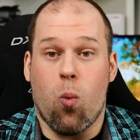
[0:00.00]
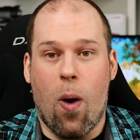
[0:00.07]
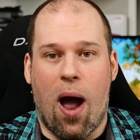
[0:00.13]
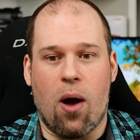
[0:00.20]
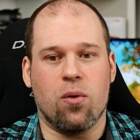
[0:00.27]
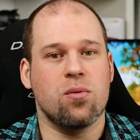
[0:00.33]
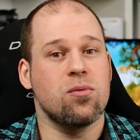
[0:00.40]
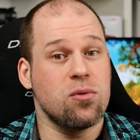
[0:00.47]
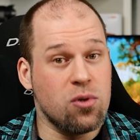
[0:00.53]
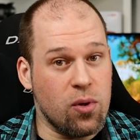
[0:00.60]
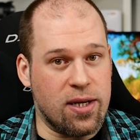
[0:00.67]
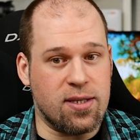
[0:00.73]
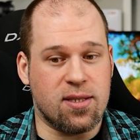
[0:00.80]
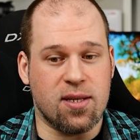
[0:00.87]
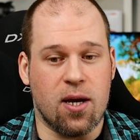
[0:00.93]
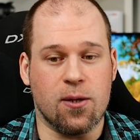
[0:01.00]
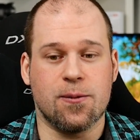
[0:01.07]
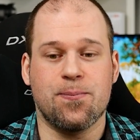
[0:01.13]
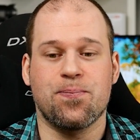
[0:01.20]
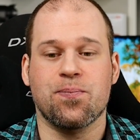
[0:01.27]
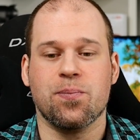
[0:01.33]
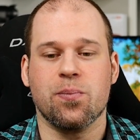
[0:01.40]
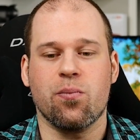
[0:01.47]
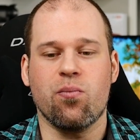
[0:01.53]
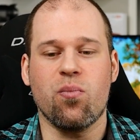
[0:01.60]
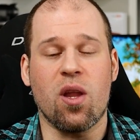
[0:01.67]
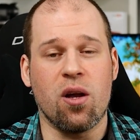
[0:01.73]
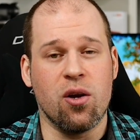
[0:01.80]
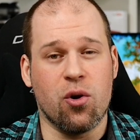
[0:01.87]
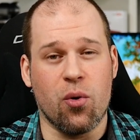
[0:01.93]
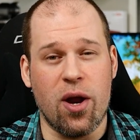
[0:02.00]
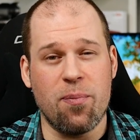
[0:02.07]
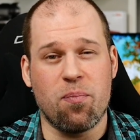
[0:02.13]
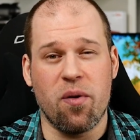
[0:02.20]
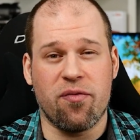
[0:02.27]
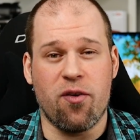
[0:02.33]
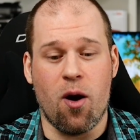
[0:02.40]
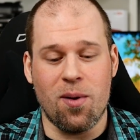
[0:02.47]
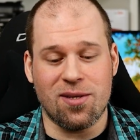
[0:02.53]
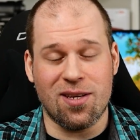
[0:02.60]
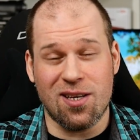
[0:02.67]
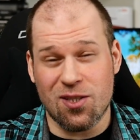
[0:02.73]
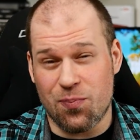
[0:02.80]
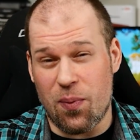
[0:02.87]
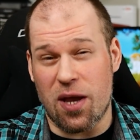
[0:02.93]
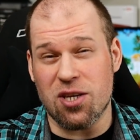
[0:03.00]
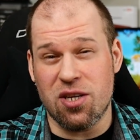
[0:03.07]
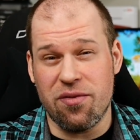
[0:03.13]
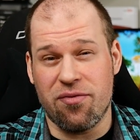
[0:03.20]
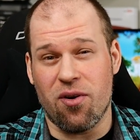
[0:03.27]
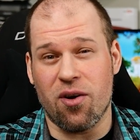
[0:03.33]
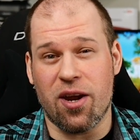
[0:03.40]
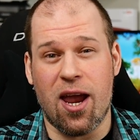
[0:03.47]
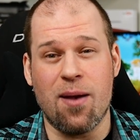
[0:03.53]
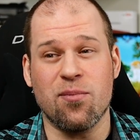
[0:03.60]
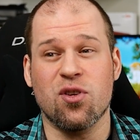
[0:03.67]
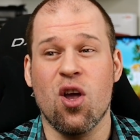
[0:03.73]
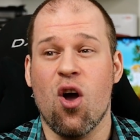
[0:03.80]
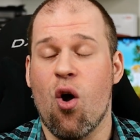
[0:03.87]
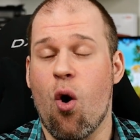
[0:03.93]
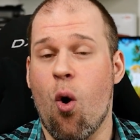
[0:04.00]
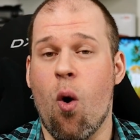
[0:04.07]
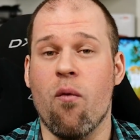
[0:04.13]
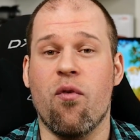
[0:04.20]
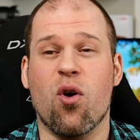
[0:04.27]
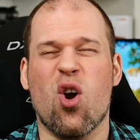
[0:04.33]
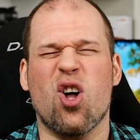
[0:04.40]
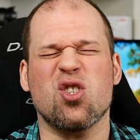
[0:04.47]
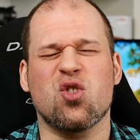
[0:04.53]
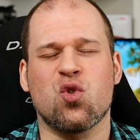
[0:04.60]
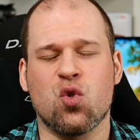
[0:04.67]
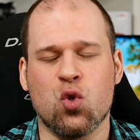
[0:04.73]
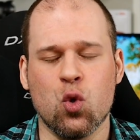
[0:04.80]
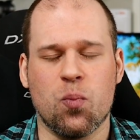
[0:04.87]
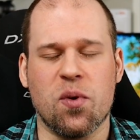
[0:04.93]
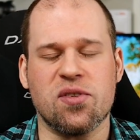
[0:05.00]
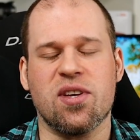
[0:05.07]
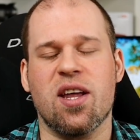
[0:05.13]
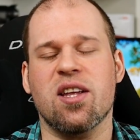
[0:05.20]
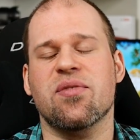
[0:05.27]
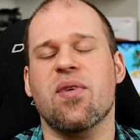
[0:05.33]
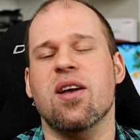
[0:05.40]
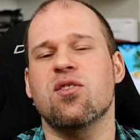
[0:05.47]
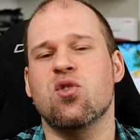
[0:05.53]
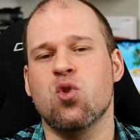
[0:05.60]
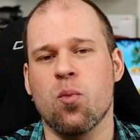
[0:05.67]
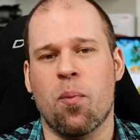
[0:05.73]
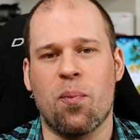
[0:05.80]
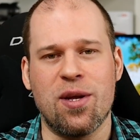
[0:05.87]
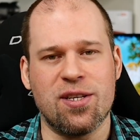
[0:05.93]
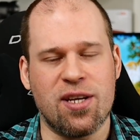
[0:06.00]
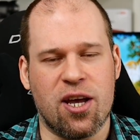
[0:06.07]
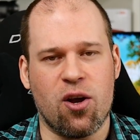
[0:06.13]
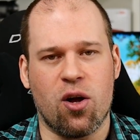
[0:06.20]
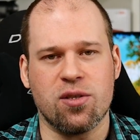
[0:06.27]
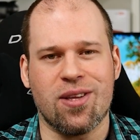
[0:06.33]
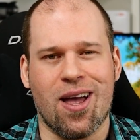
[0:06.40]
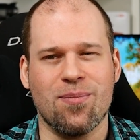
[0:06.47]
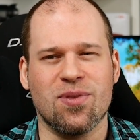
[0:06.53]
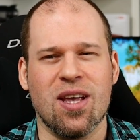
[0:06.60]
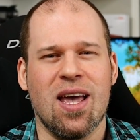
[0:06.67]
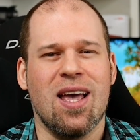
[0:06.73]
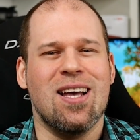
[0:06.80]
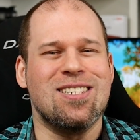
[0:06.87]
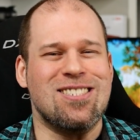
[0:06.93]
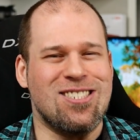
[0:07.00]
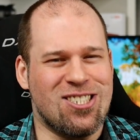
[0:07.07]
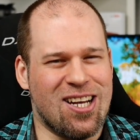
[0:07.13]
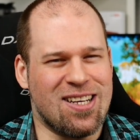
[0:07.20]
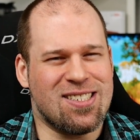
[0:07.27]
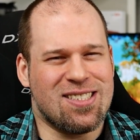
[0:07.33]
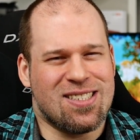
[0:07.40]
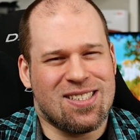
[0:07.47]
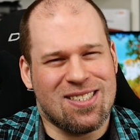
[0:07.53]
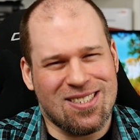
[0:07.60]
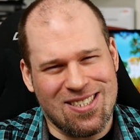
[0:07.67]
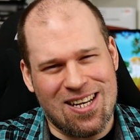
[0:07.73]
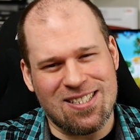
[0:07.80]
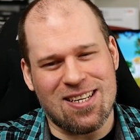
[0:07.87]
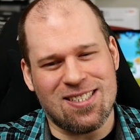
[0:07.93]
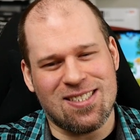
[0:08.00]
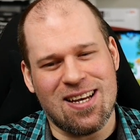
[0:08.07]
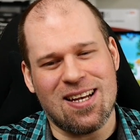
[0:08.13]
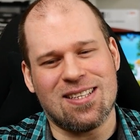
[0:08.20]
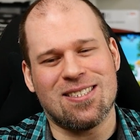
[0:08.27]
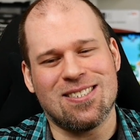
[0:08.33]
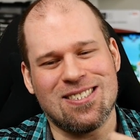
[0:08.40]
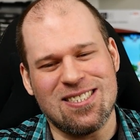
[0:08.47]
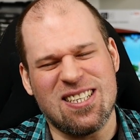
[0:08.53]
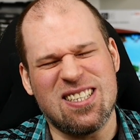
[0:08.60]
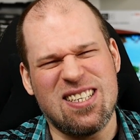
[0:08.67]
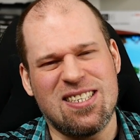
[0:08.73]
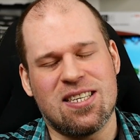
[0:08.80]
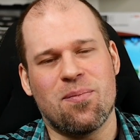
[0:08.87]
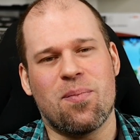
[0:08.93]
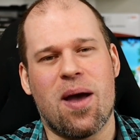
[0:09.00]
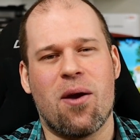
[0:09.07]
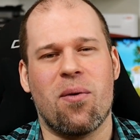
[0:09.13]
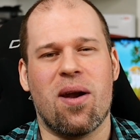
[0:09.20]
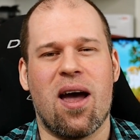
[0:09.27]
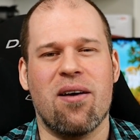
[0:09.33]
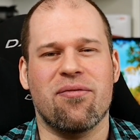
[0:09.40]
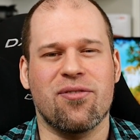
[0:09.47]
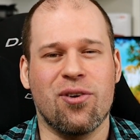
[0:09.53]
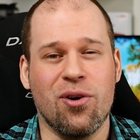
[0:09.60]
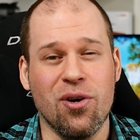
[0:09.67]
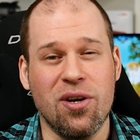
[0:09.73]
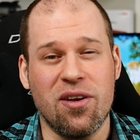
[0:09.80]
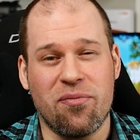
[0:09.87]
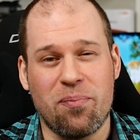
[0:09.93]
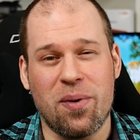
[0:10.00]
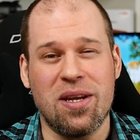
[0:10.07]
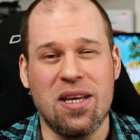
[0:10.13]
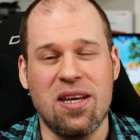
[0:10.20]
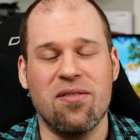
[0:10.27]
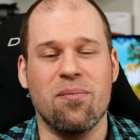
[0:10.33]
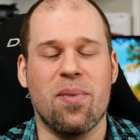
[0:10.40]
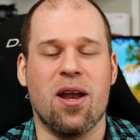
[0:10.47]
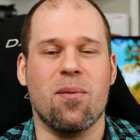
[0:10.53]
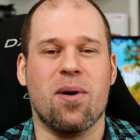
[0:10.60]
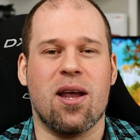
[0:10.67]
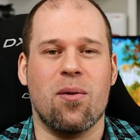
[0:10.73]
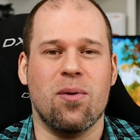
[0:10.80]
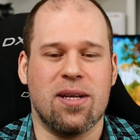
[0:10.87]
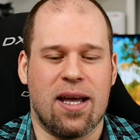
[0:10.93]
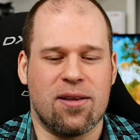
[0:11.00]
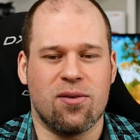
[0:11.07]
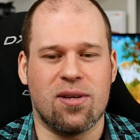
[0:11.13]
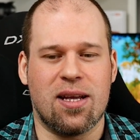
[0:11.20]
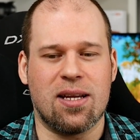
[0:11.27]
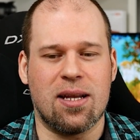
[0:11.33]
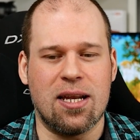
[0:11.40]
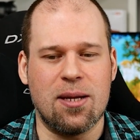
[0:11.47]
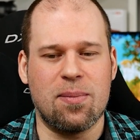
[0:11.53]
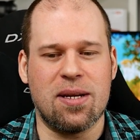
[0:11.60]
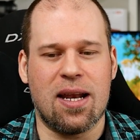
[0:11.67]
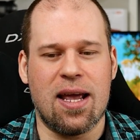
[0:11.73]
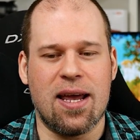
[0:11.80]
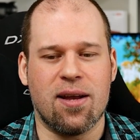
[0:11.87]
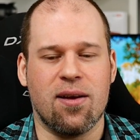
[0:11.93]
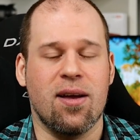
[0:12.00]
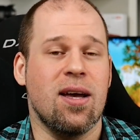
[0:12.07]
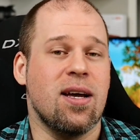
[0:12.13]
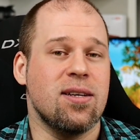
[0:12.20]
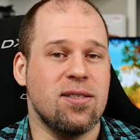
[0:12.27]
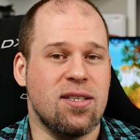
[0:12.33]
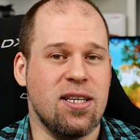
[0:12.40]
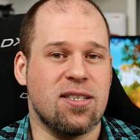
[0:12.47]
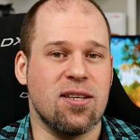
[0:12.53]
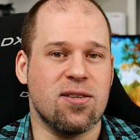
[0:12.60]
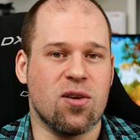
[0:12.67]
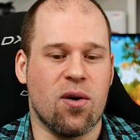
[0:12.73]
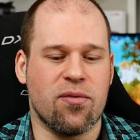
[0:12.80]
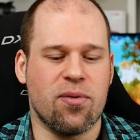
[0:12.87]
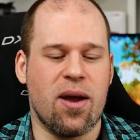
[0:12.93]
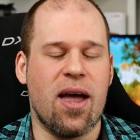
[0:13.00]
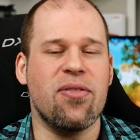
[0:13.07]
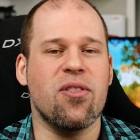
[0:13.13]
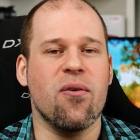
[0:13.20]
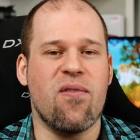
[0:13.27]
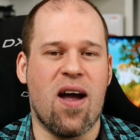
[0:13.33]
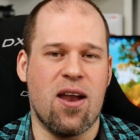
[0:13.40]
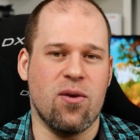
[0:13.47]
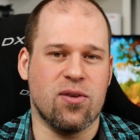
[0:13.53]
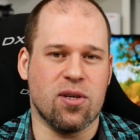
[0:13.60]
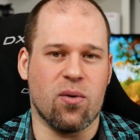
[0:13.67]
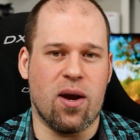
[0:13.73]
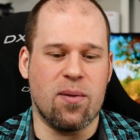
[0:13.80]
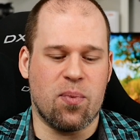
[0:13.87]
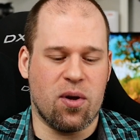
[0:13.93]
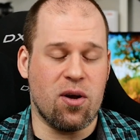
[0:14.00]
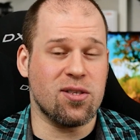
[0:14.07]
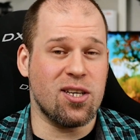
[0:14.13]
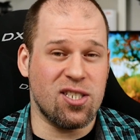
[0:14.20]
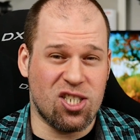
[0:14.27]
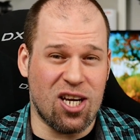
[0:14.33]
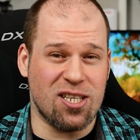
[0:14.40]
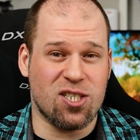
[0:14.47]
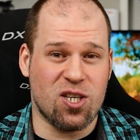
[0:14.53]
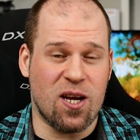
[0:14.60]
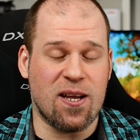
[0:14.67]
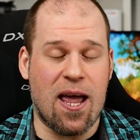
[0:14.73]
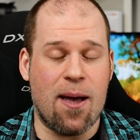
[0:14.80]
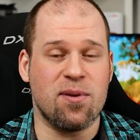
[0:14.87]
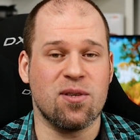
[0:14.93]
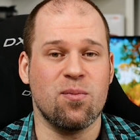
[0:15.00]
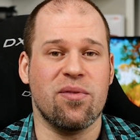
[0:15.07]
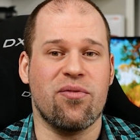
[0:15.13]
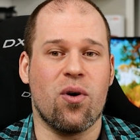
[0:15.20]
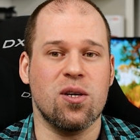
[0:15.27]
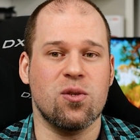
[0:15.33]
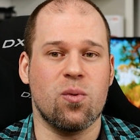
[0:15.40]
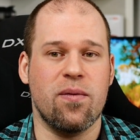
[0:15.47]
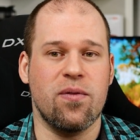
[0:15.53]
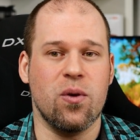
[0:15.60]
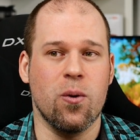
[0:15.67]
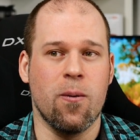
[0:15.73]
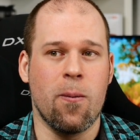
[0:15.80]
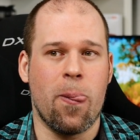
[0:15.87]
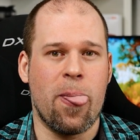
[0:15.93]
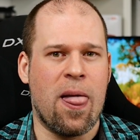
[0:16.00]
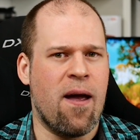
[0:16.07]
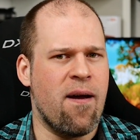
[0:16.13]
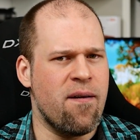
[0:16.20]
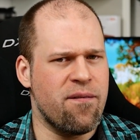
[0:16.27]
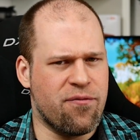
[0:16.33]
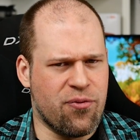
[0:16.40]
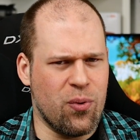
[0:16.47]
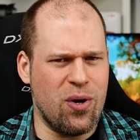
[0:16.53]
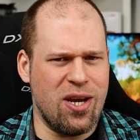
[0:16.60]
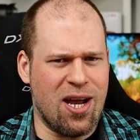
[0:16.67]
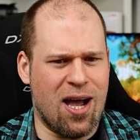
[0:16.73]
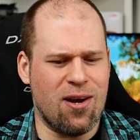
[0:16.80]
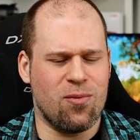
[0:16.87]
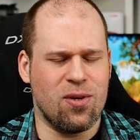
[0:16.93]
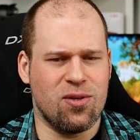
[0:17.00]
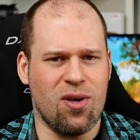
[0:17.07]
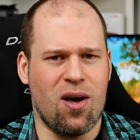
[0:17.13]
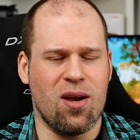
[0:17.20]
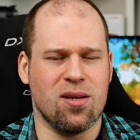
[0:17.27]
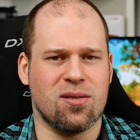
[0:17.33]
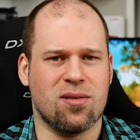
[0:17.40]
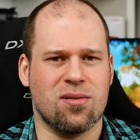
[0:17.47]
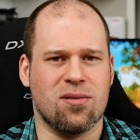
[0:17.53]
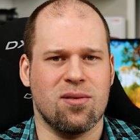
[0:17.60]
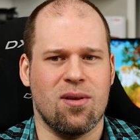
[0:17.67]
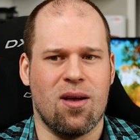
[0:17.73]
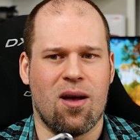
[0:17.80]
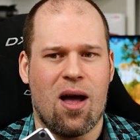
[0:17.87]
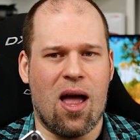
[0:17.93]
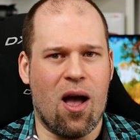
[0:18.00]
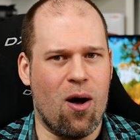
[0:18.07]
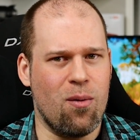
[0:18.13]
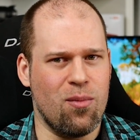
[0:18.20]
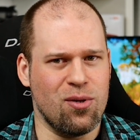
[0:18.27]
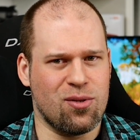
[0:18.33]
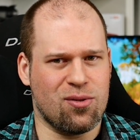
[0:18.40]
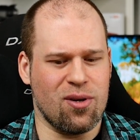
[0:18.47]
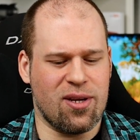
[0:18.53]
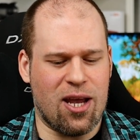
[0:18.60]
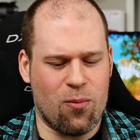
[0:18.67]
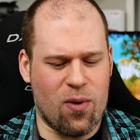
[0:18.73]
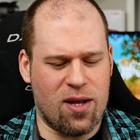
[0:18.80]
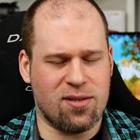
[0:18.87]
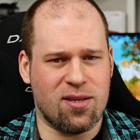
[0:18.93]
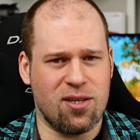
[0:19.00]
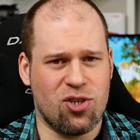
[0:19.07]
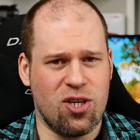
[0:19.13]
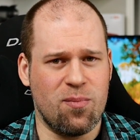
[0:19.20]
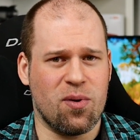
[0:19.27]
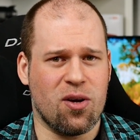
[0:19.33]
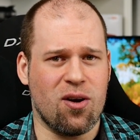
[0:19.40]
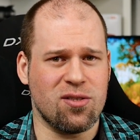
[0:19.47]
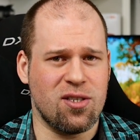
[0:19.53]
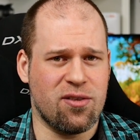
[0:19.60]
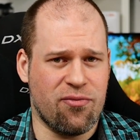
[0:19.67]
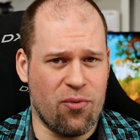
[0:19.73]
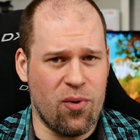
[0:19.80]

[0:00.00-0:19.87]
Wow, great sound. Great performance, and especially for games, overall super satisfying, super pleasing at all times. Just as I said, the decent battery life could have been even better, but I will get to that a little bit later. Decent software, and the value is great, because I just checked Amazon before this review. $300. I almost don't get why it's that cheap, because it's